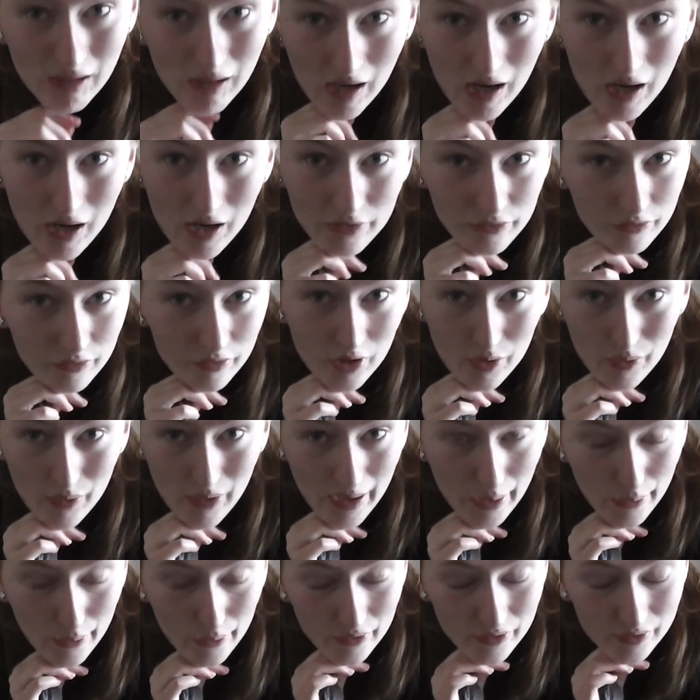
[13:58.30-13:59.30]
a few
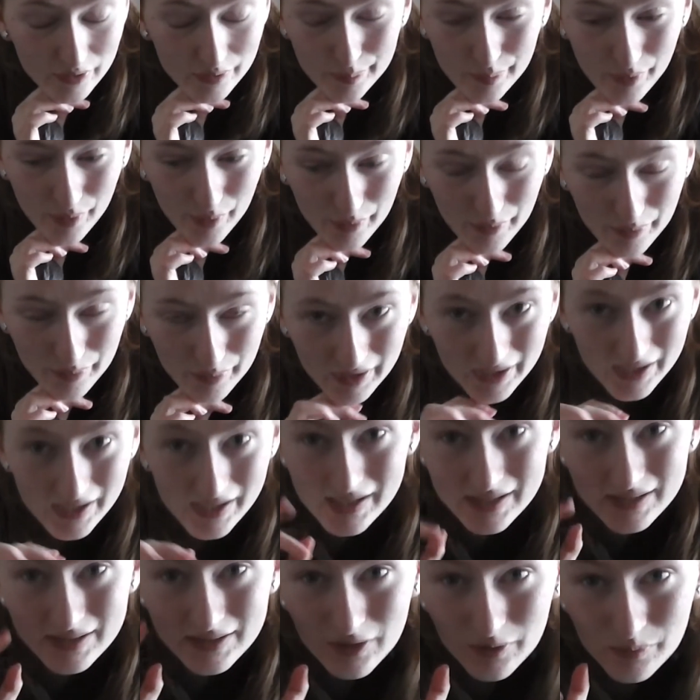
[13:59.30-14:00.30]
hours probably.
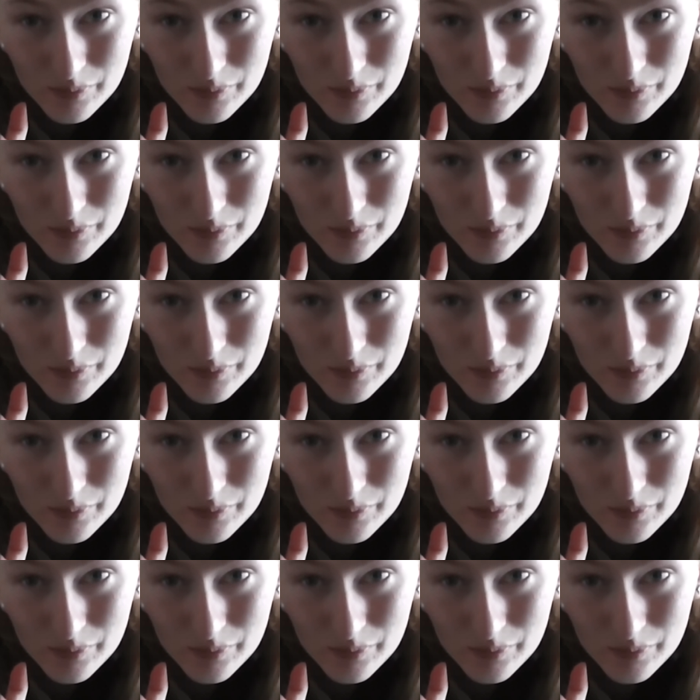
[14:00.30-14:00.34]
So